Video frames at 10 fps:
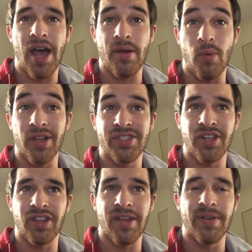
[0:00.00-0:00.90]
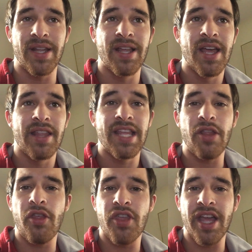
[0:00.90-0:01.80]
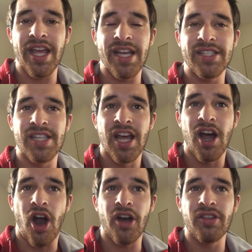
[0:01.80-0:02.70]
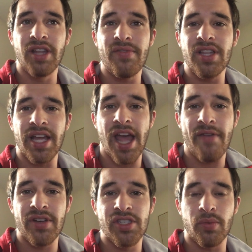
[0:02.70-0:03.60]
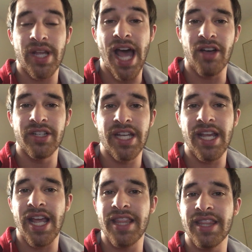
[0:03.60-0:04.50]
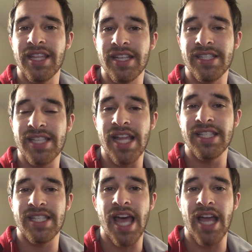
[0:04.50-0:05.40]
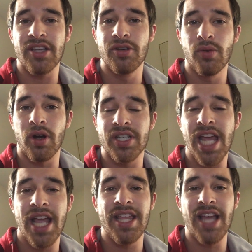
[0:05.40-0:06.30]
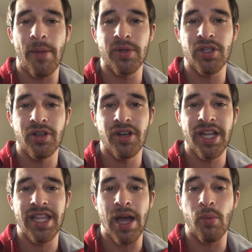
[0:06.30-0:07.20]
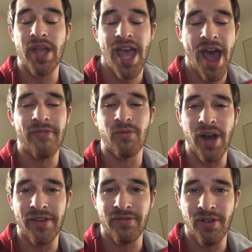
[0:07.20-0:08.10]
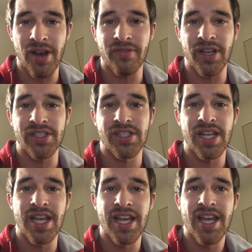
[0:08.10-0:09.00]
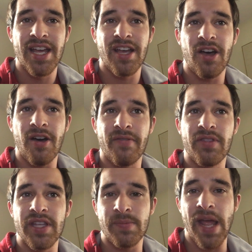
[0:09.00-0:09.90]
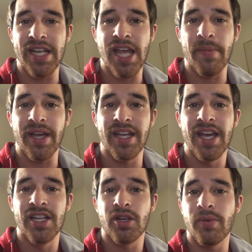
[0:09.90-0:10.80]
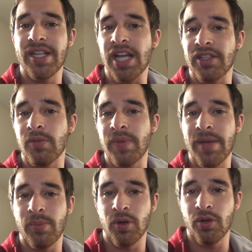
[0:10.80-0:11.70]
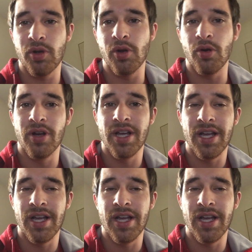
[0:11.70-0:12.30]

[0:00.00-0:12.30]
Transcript: how He wants you to live it? The other thing is, are you living like heaven is a reality, in the sense that you are taking the opportunity that we have right in front of us, of this pandemic, to reach out to people who